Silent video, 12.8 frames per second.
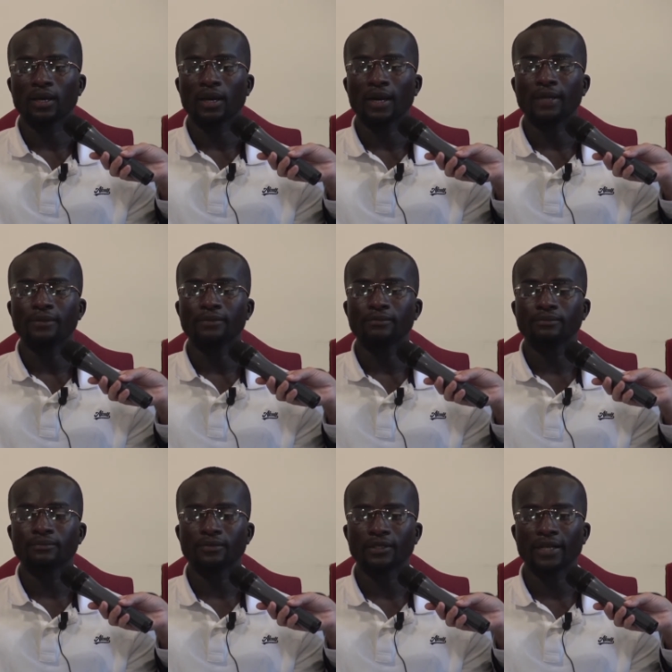And
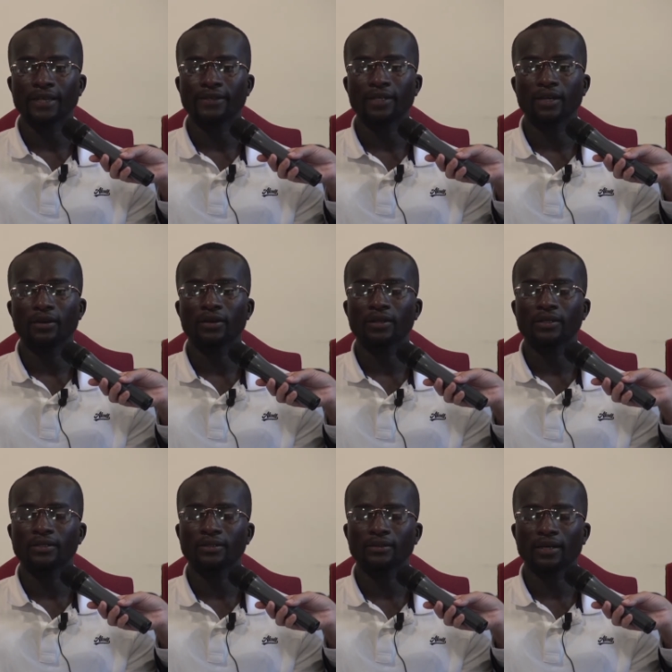right now,
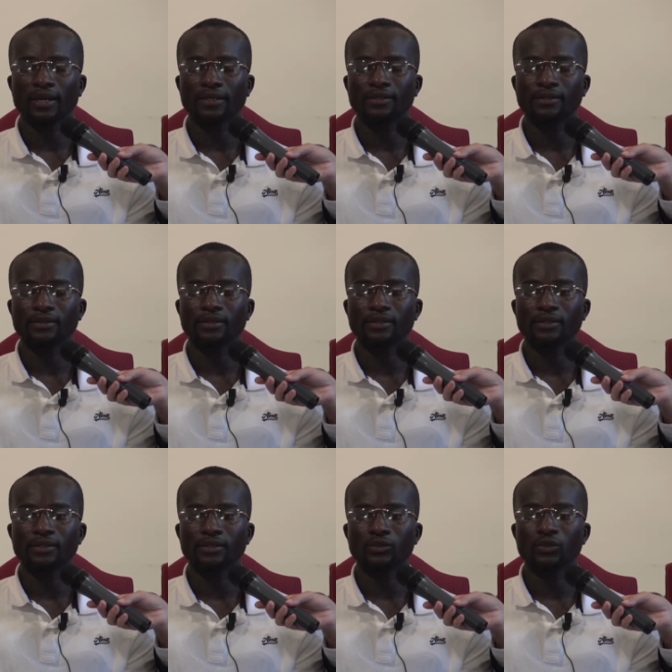and
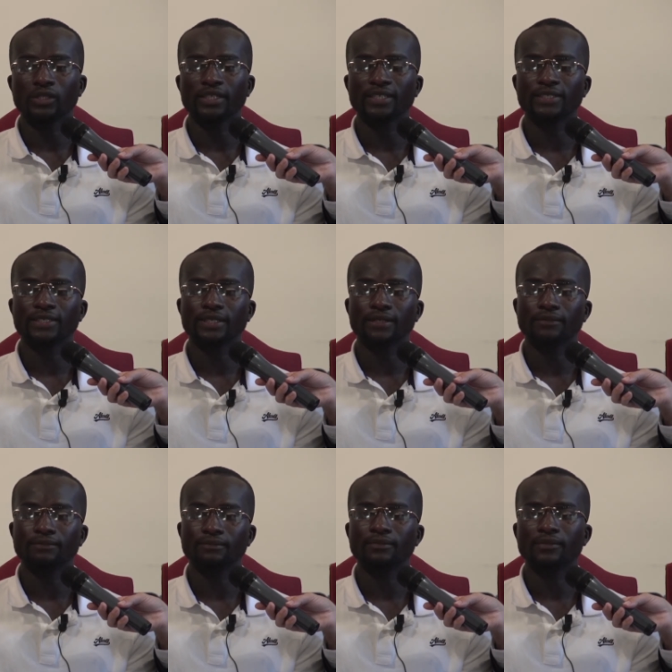during that
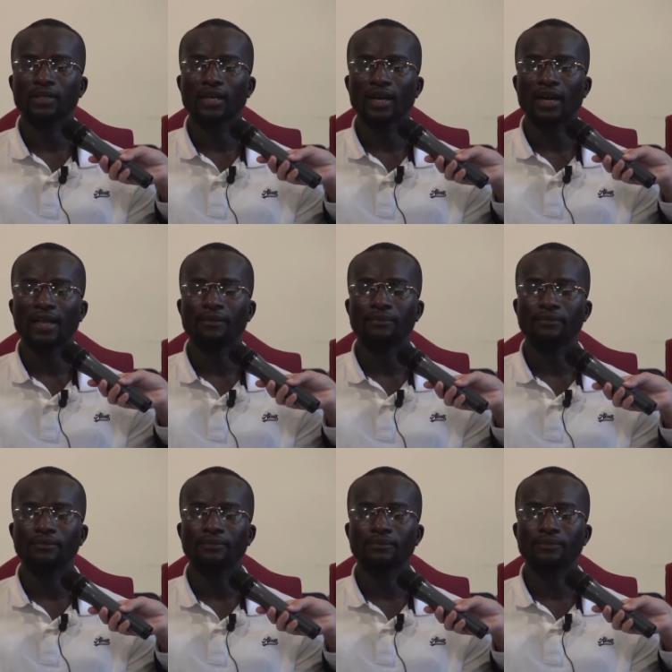stay, I
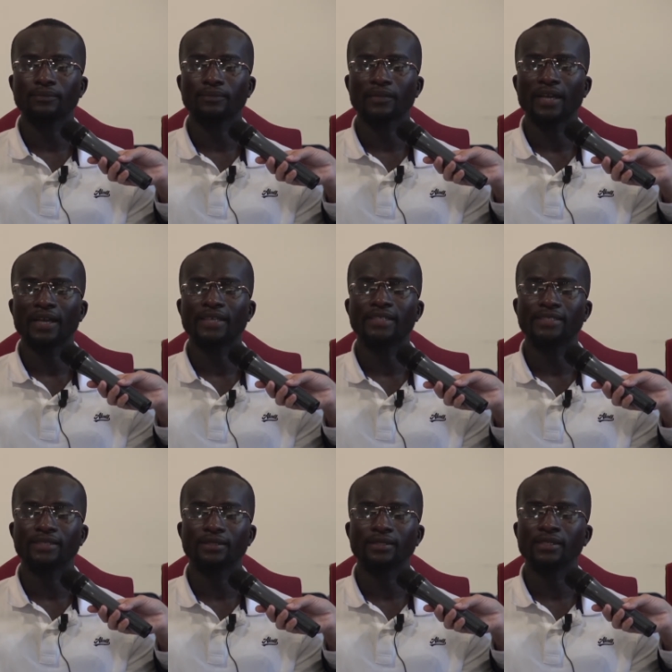am, I hit,
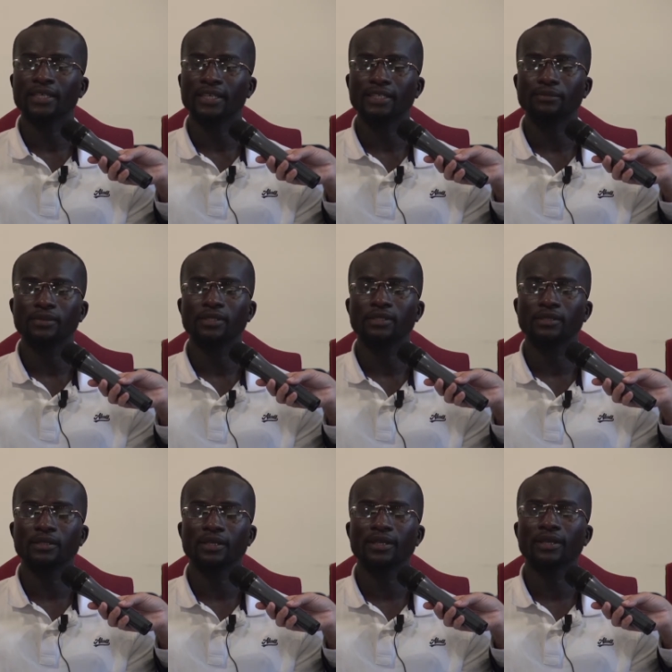they hit me
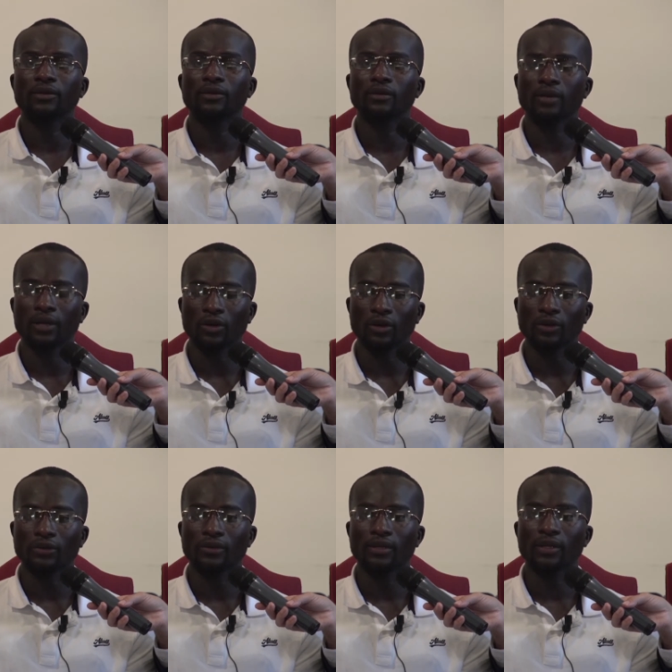in a, a
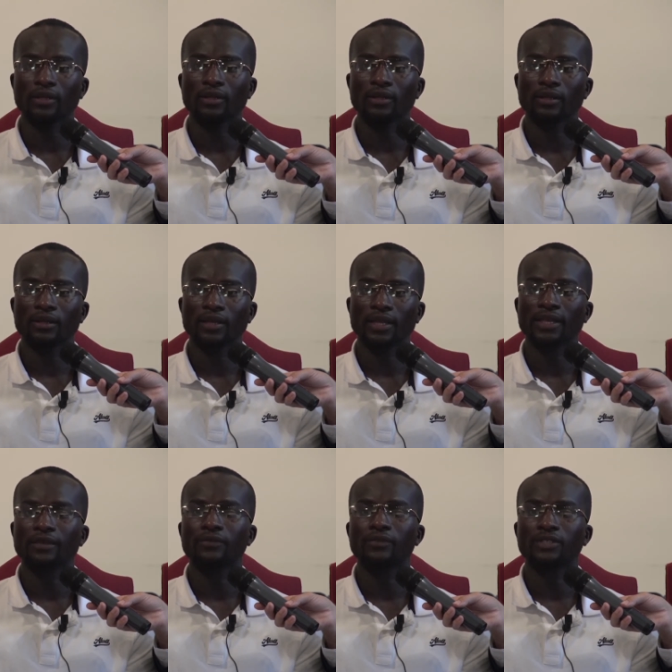gun,
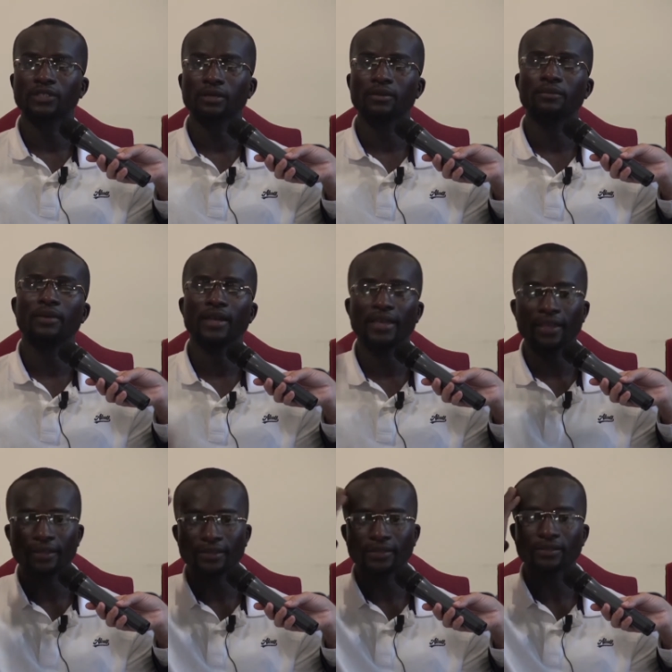AK-47, in my
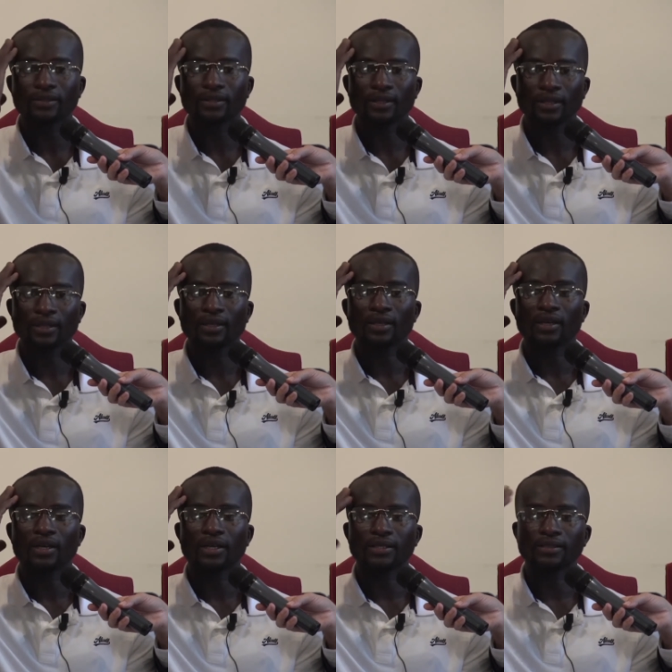head.
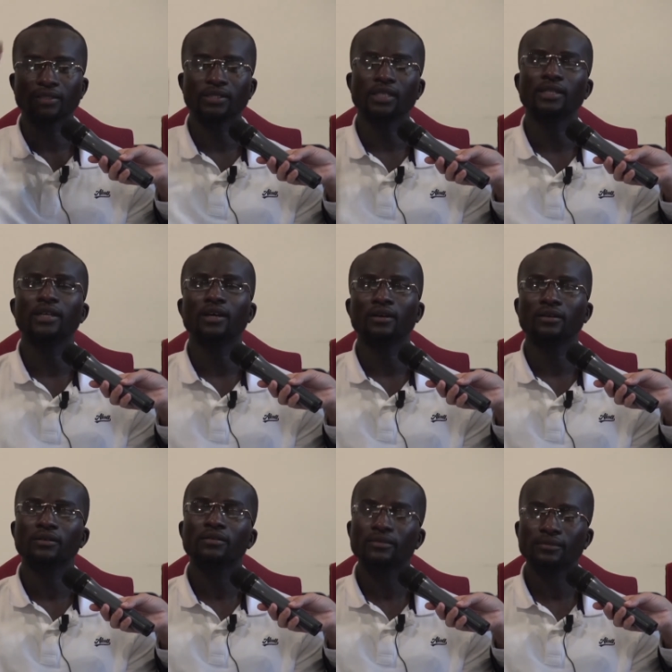And still
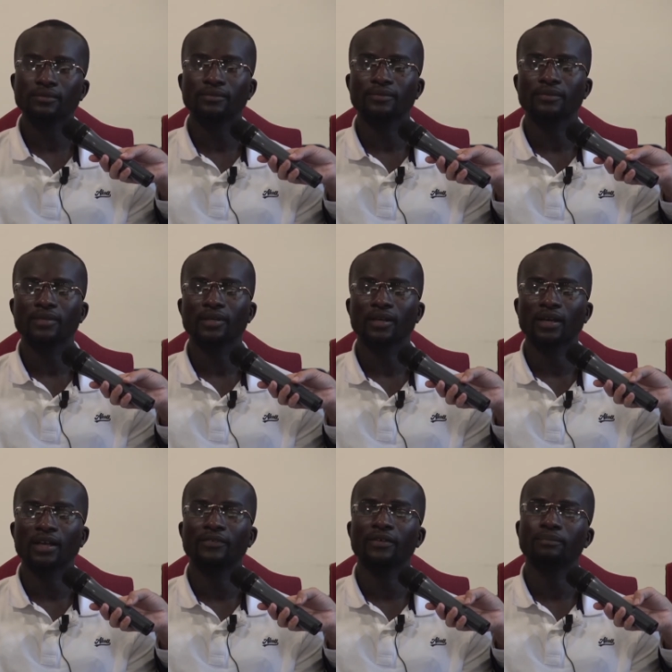now,
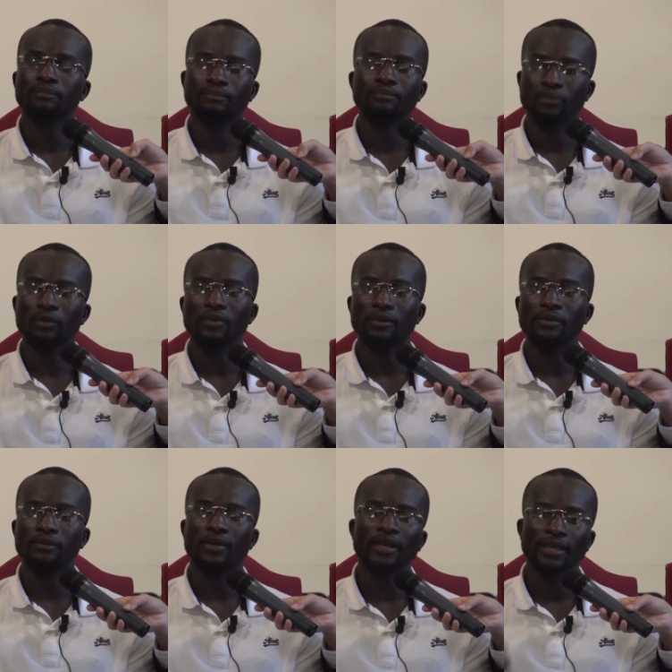I have a problem
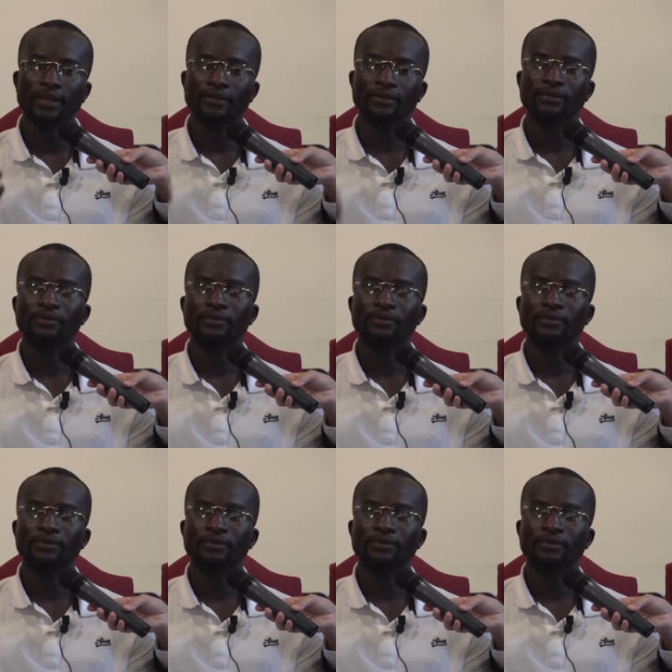in my head.